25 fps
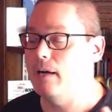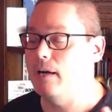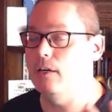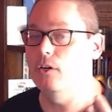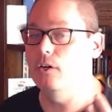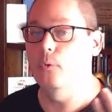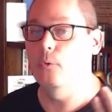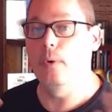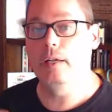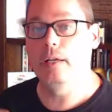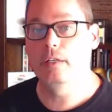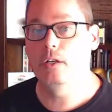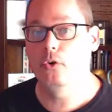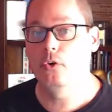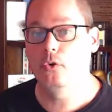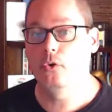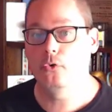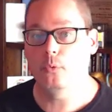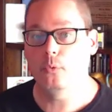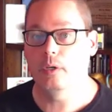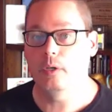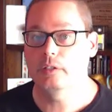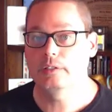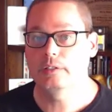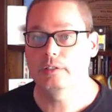or Windows
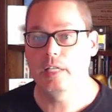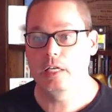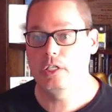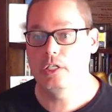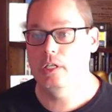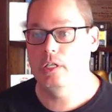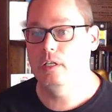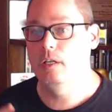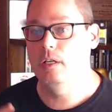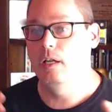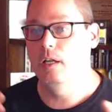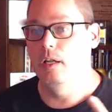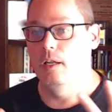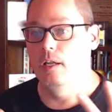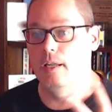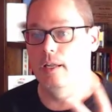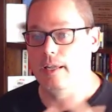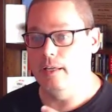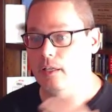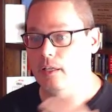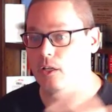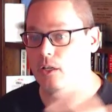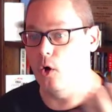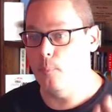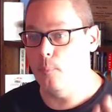workstation,
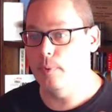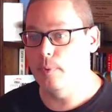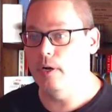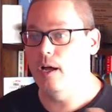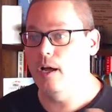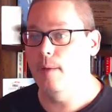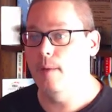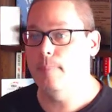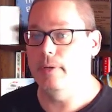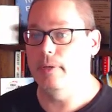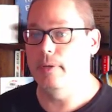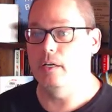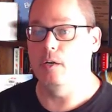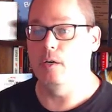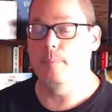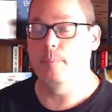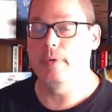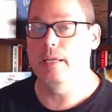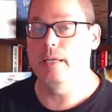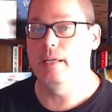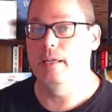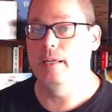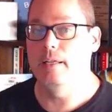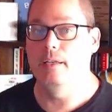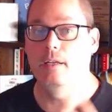it'll open up and it'll
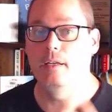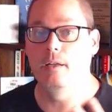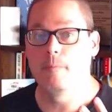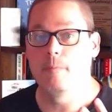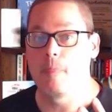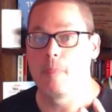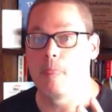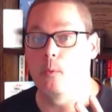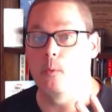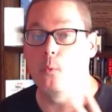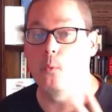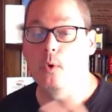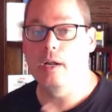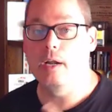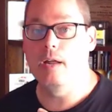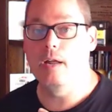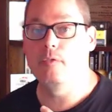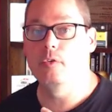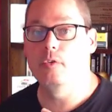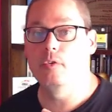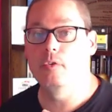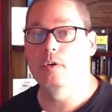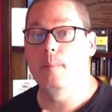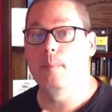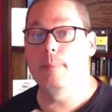be in
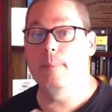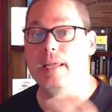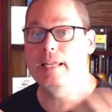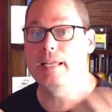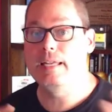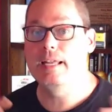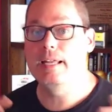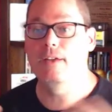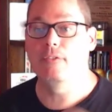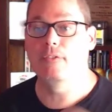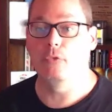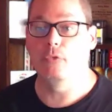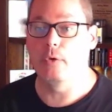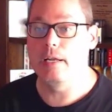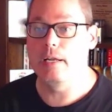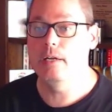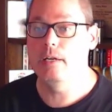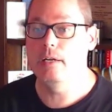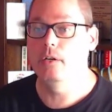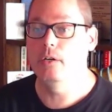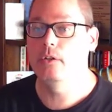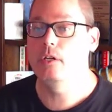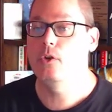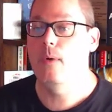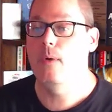whatever PDF reader
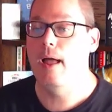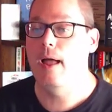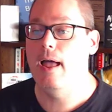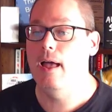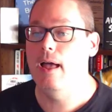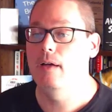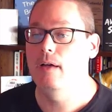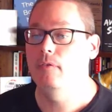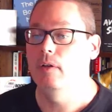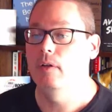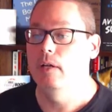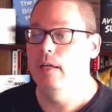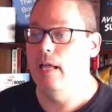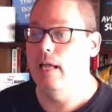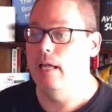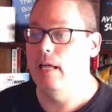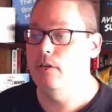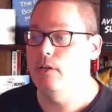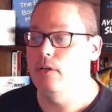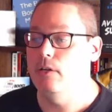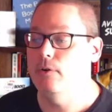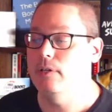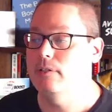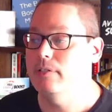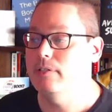that you have. And
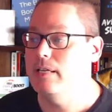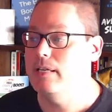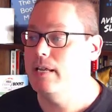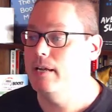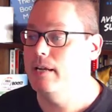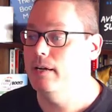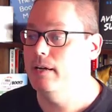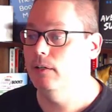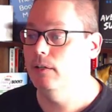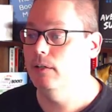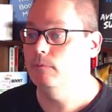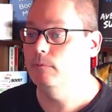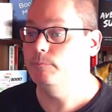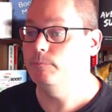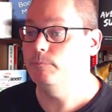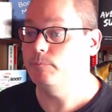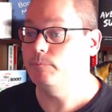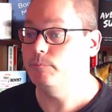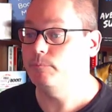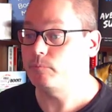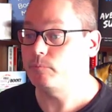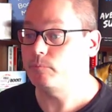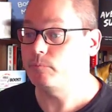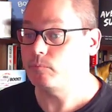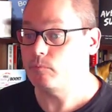you can see here,
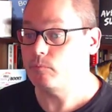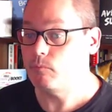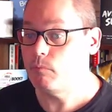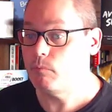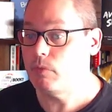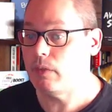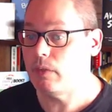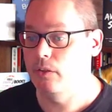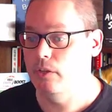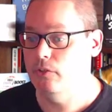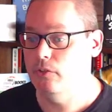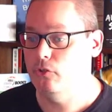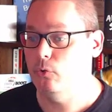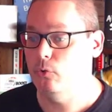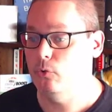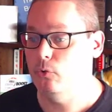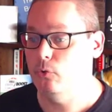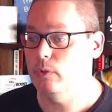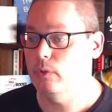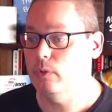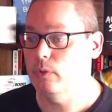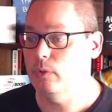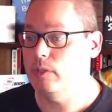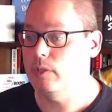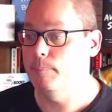this is what the
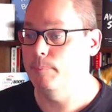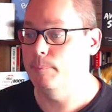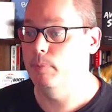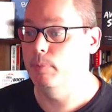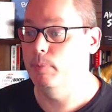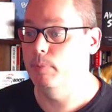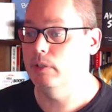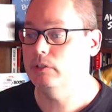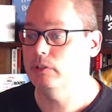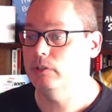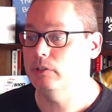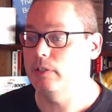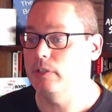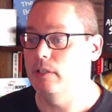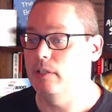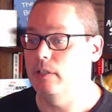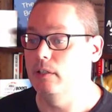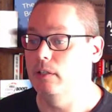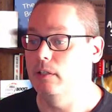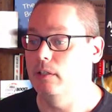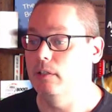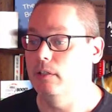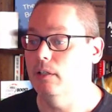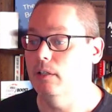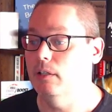book's going to look like.
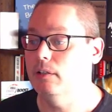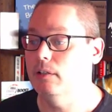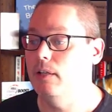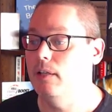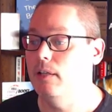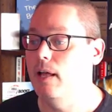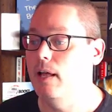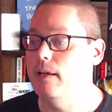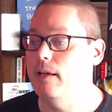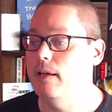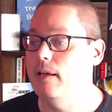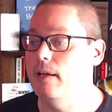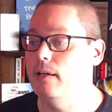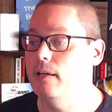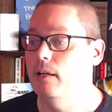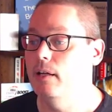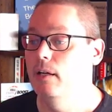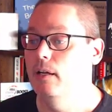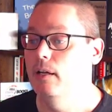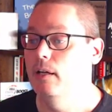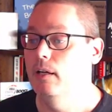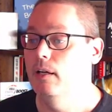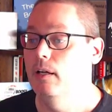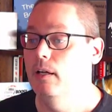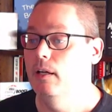Of course, that's an
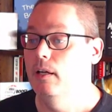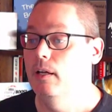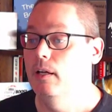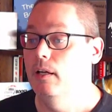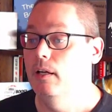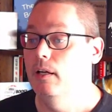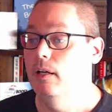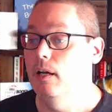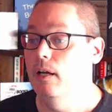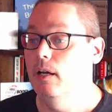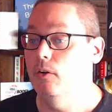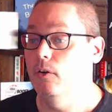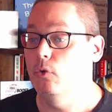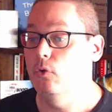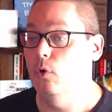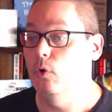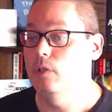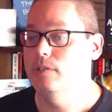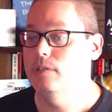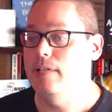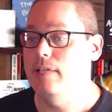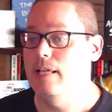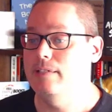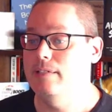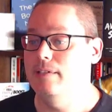
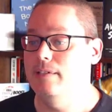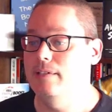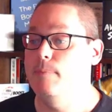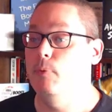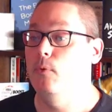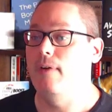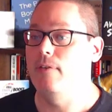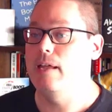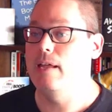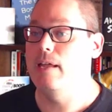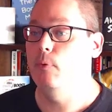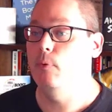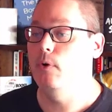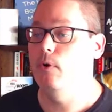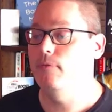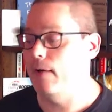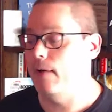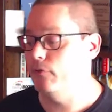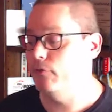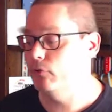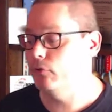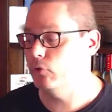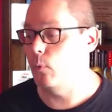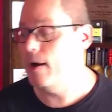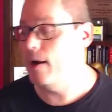8.5 square
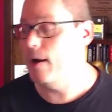book,